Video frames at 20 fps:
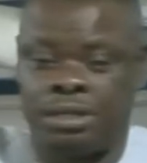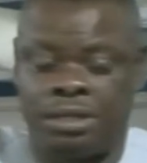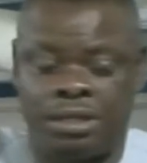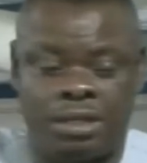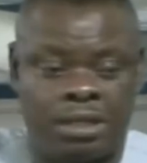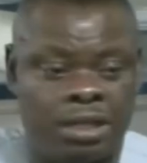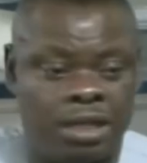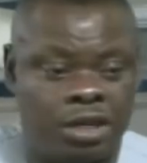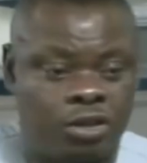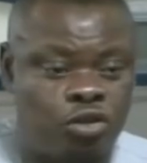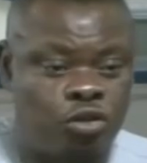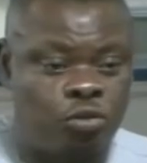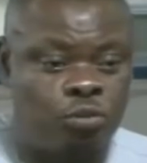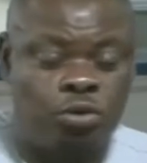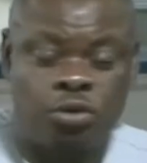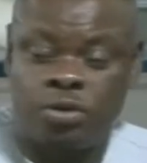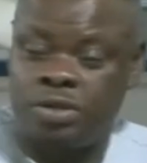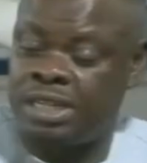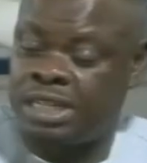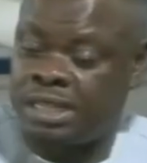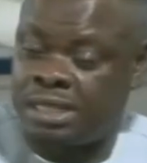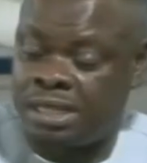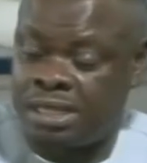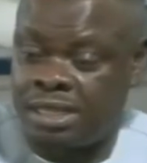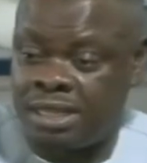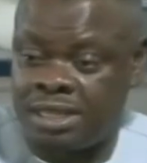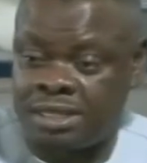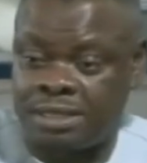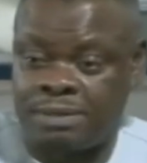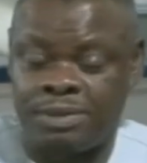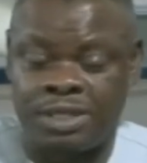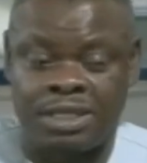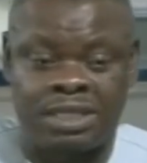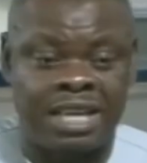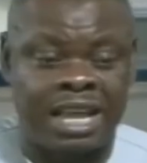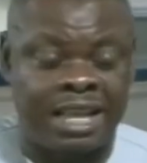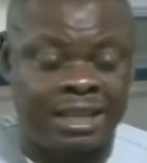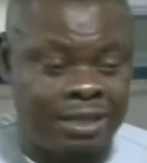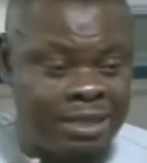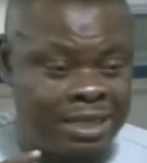that tomorrow there's leaders meeting
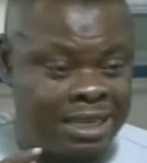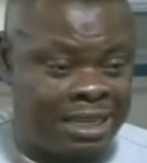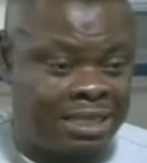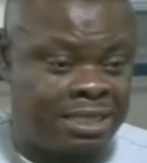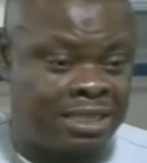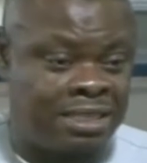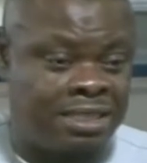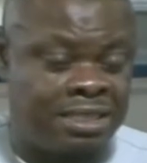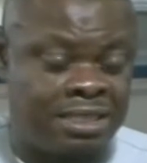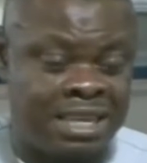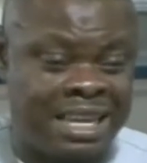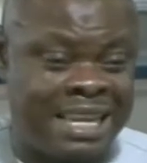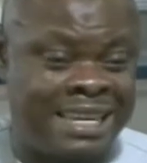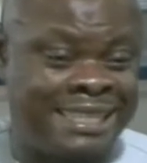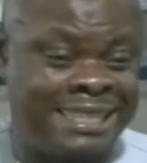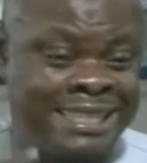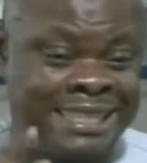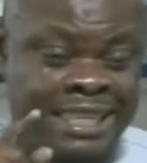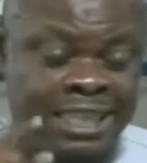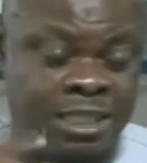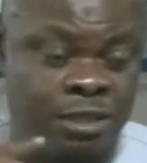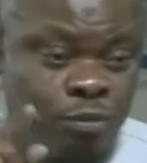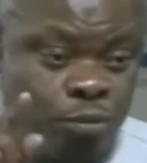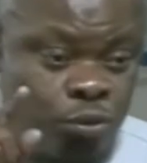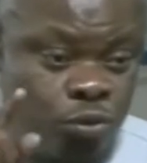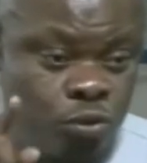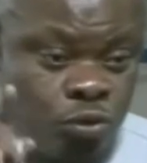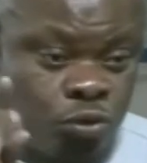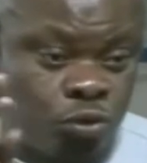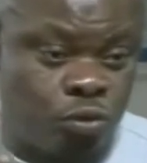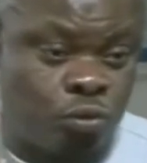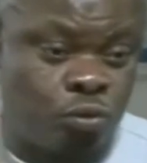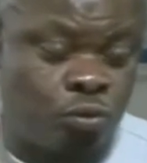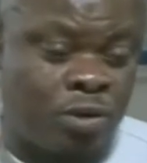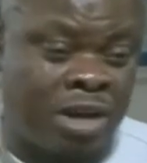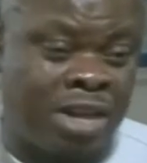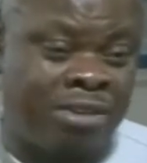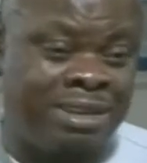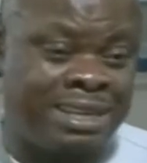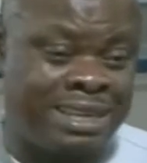and you get it and it takes blue too
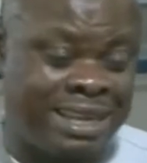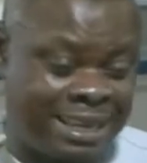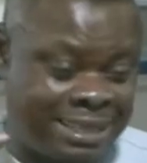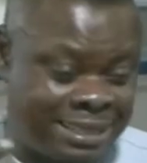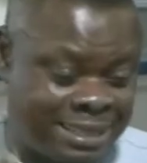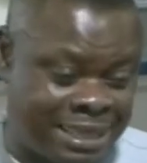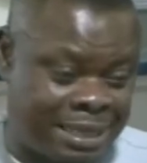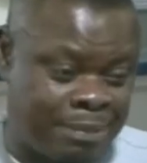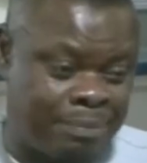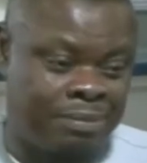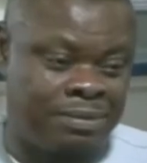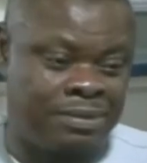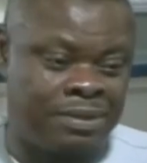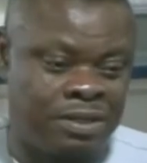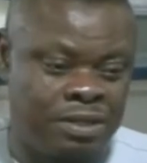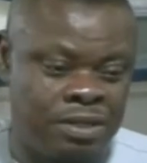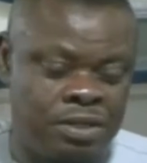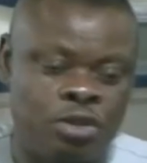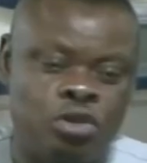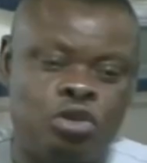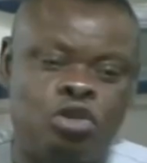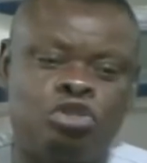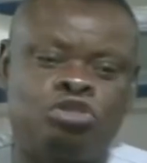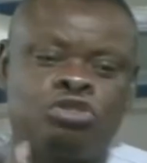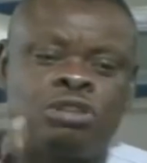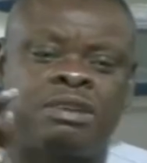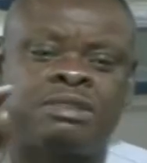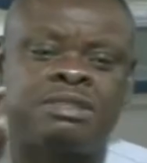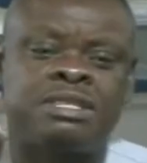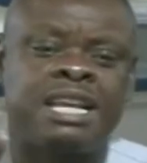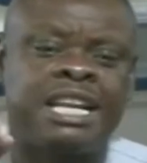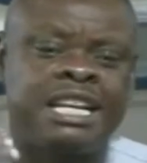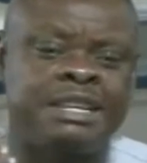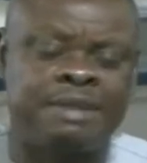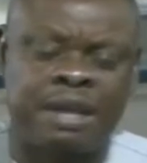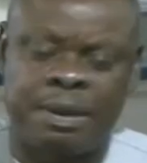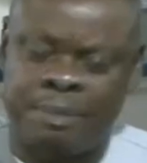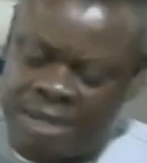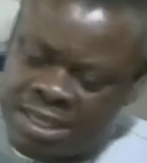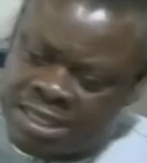and you can't come, should I send
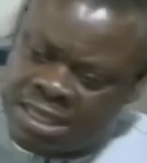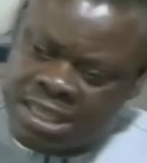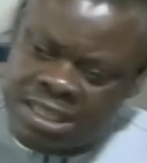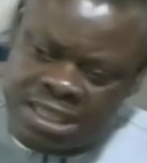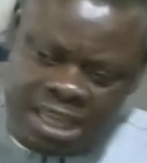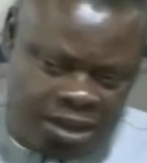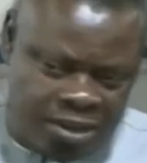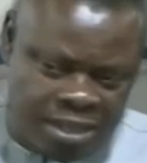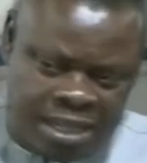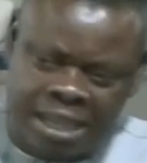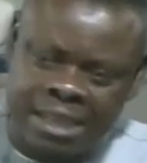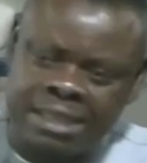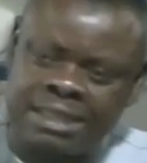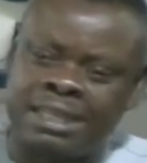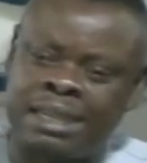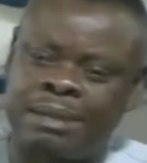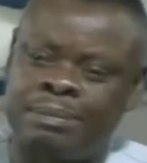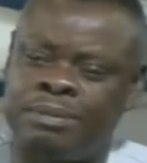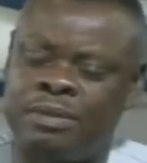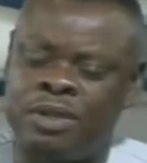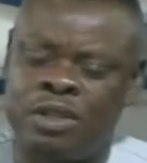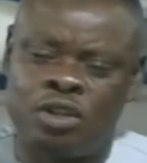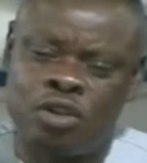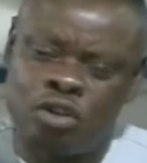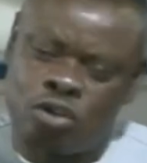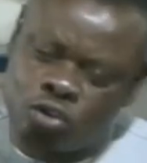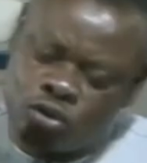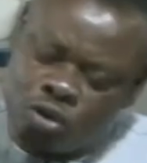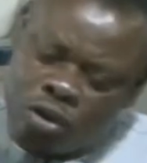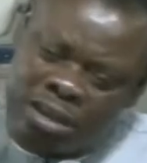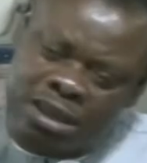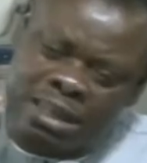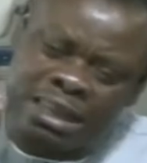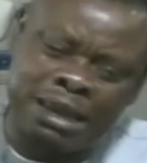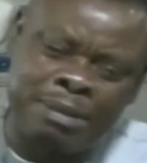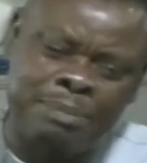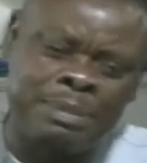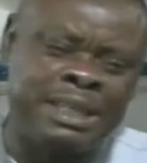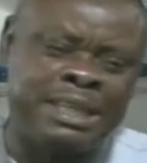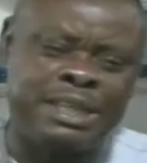you a message that you can't come? Not
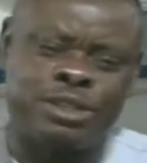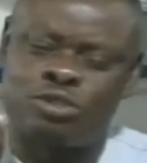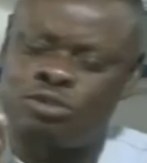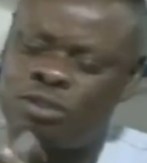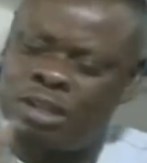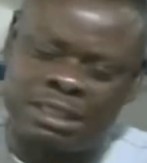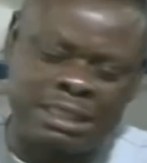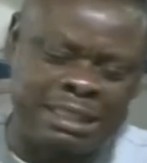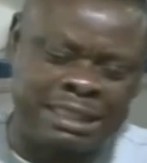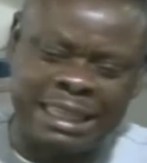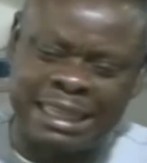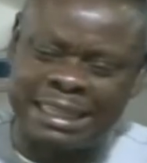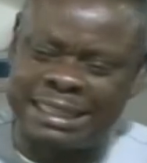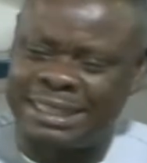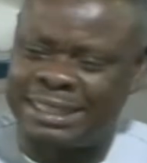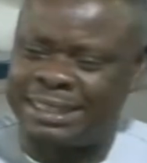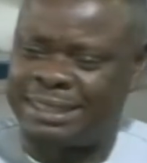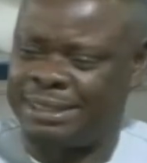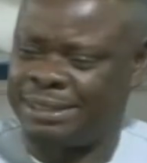coming is not integrity.